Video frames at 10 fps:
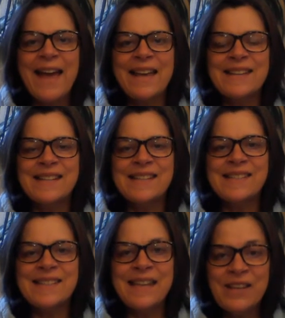And
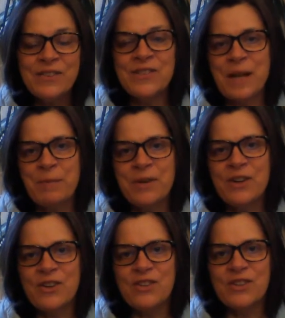instead of
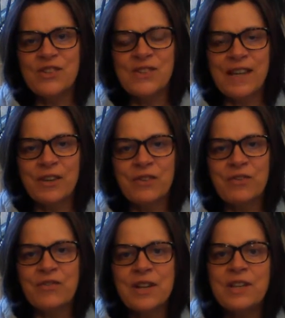tapping on yourself,
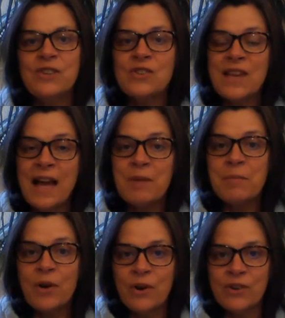you
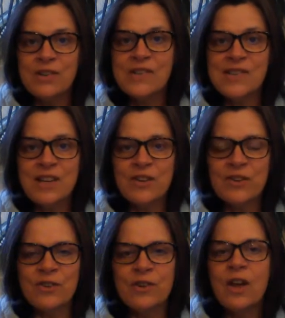tap on
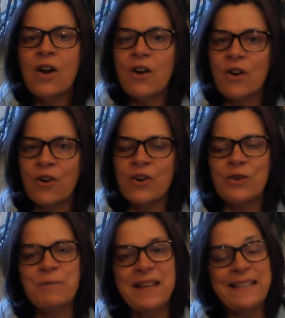Scarecrow. Or
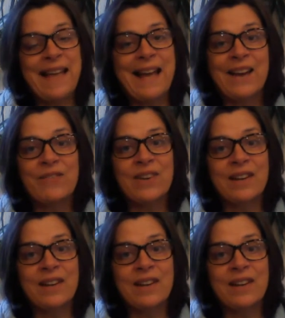you might have